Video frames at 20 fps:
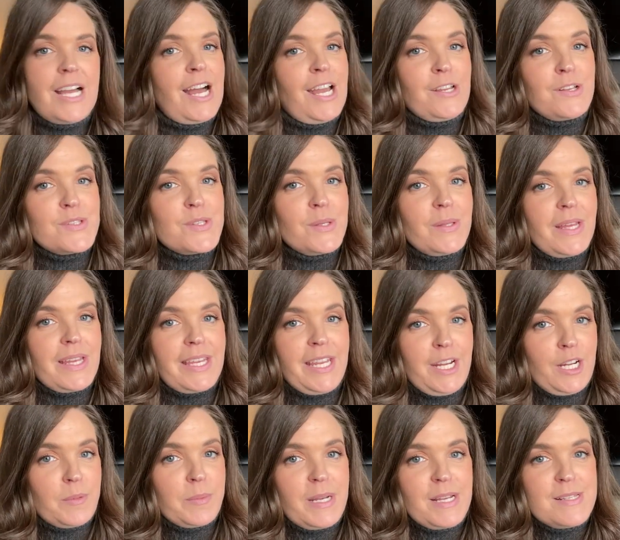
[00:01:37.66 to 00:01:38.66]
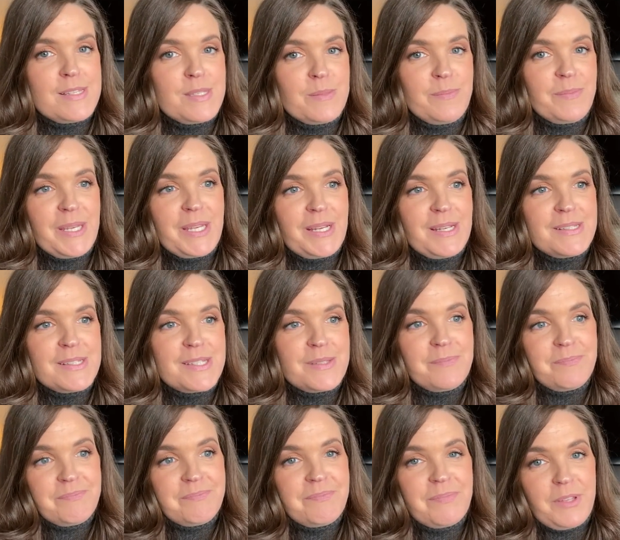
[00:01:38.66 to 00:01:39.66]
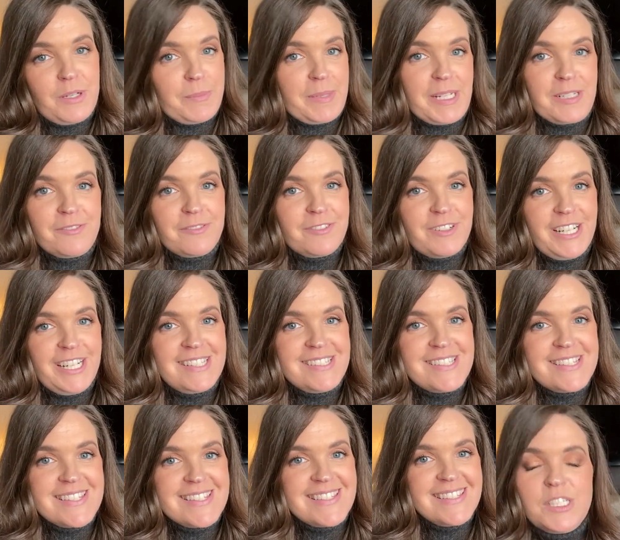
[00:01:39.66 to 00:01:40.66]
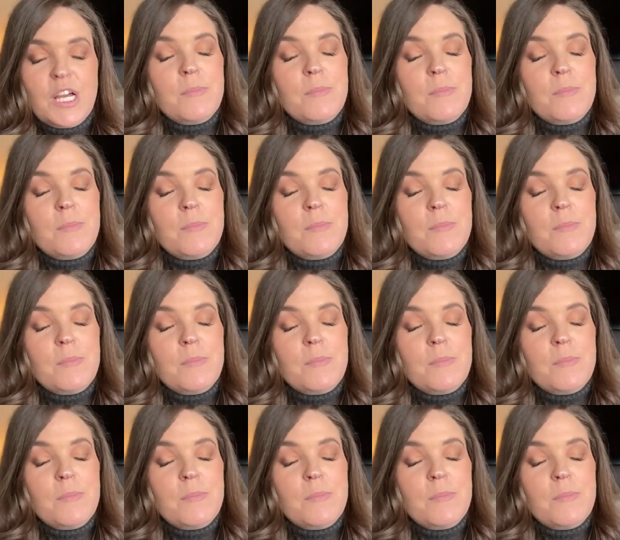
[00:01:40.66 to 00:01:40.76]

I also like Airbus because they're made in France,